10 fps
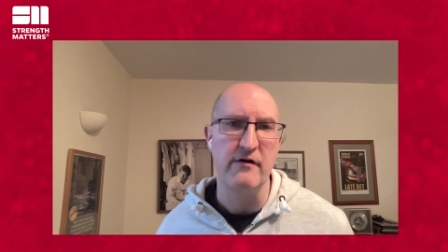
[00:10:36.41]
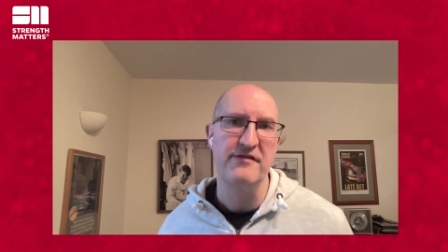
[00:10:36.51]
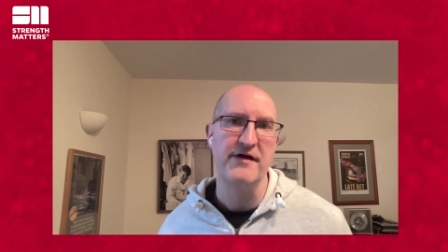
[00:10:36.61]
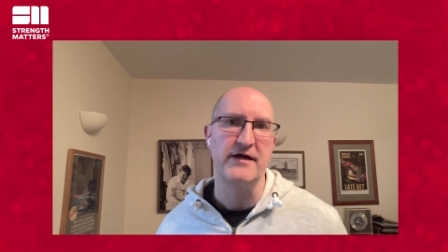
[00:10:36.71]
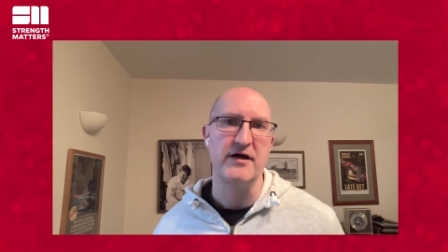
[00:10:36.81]
I
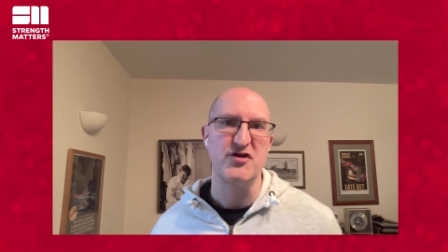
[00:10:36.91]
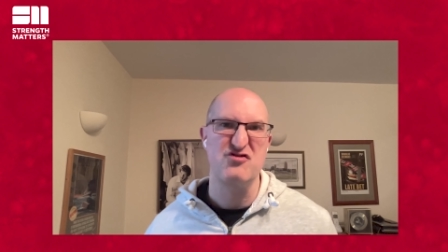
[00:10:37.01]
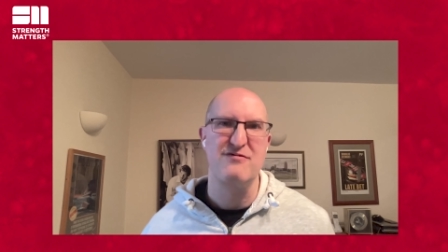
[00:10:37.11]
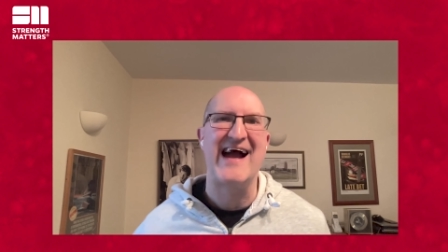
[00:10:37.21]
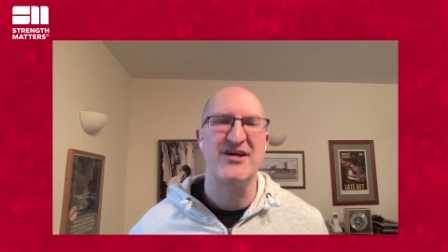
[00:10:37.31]
think
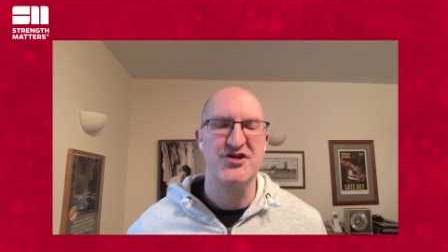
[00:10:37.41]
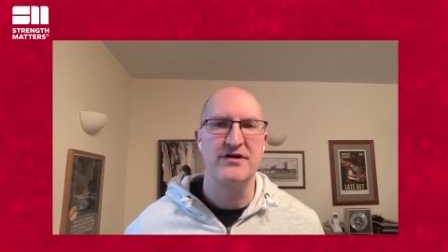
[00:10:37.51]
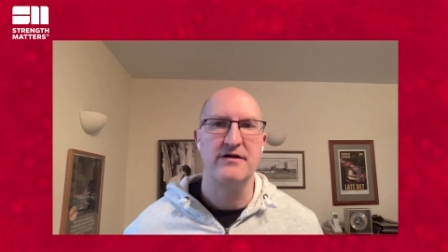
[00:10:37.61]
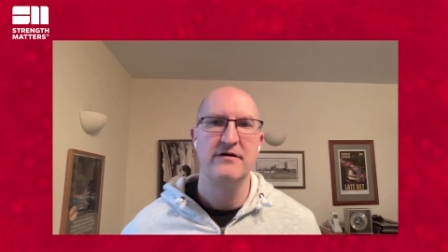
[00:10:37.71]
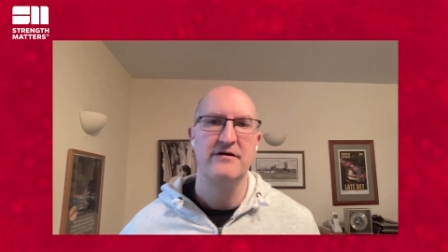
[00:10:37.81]

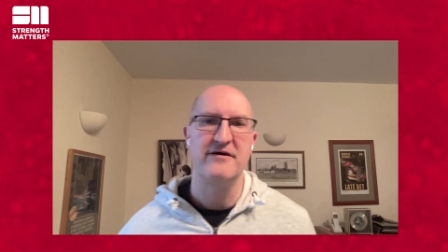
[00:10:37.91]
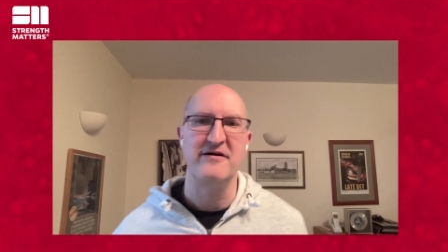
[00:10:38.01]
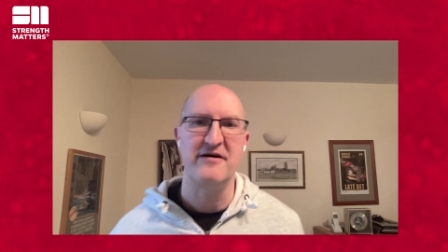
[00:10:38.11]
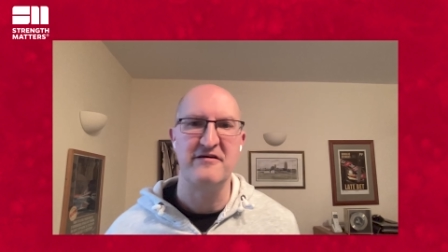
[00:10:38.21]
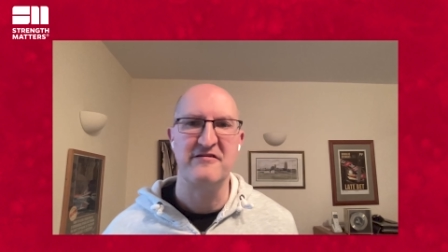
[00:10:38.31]
attraction
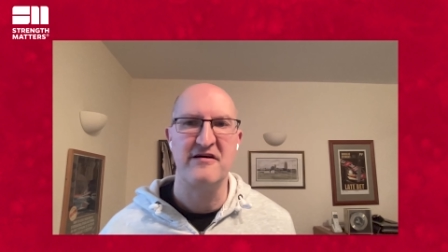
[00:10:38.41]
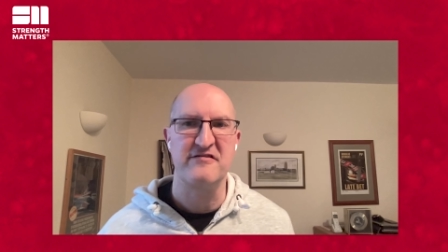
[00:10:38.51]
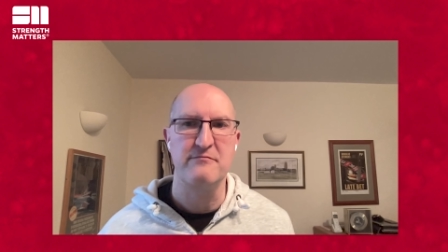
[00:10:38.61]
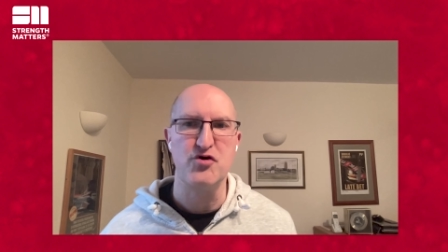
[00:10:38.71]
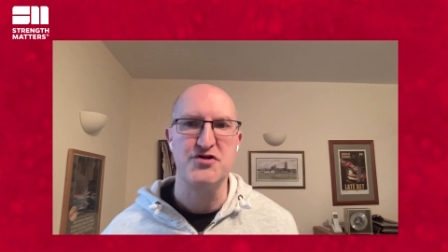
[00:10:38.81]
is
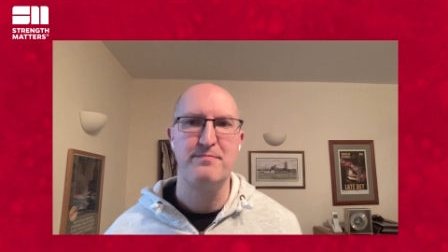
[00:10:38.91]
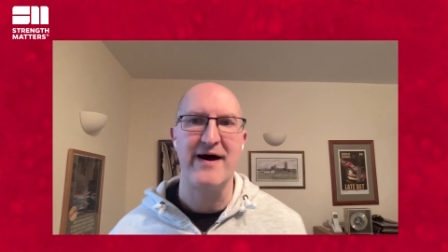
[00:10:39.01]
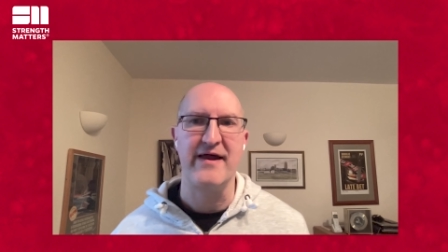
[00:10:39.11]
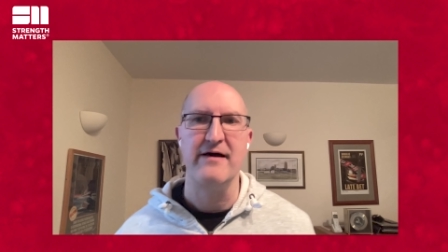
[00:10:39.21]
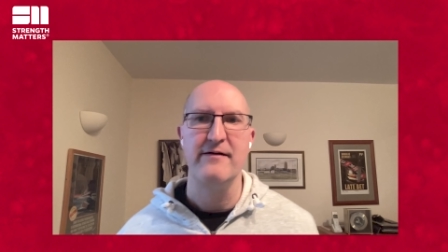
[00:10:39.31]
a much
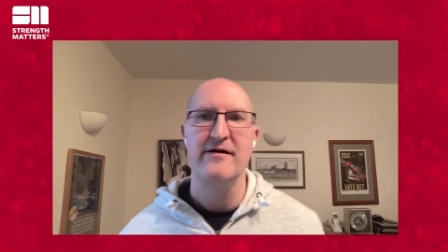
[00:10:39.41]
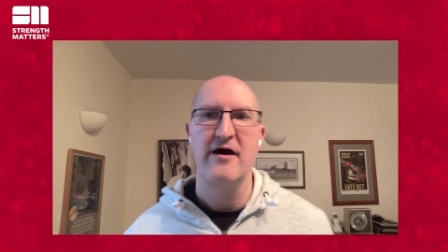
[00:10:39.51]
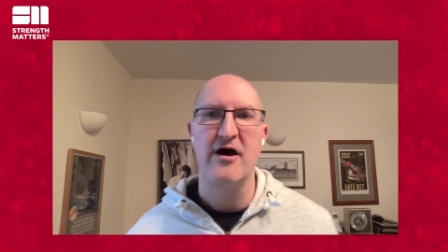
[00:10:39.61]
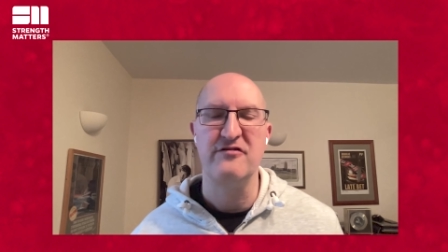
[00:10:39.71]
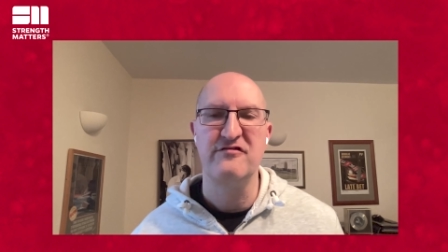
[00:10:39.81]
better
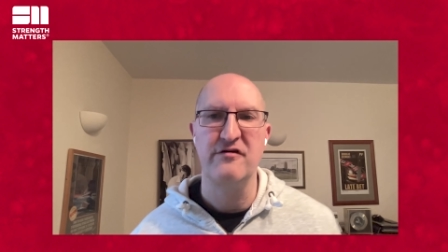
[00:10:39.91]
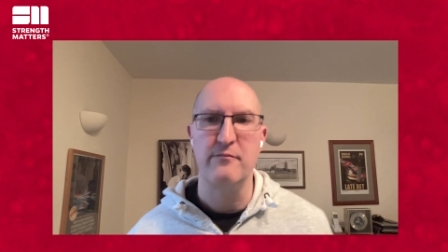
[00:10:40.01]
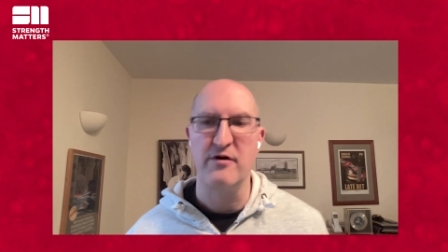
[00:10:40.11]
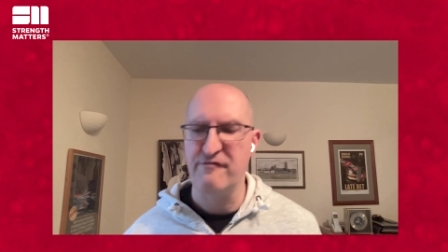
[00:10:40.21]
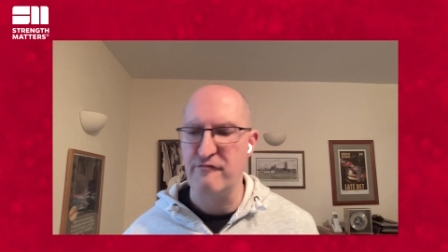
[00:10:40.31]
uh,
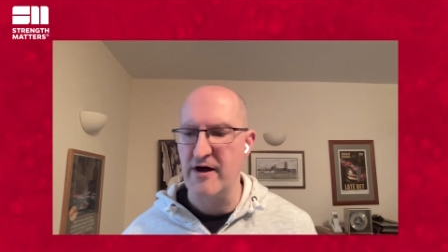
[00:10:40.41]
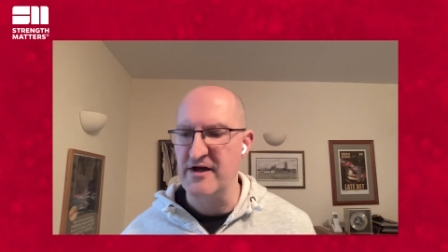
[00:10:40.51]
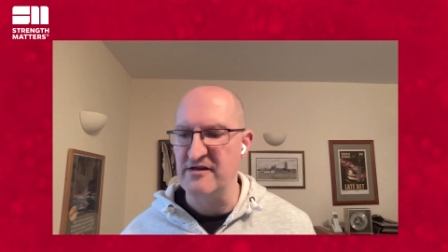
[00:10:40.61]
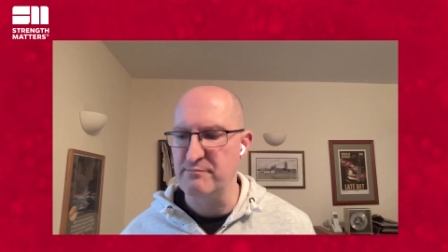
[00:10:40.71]
term of phrase.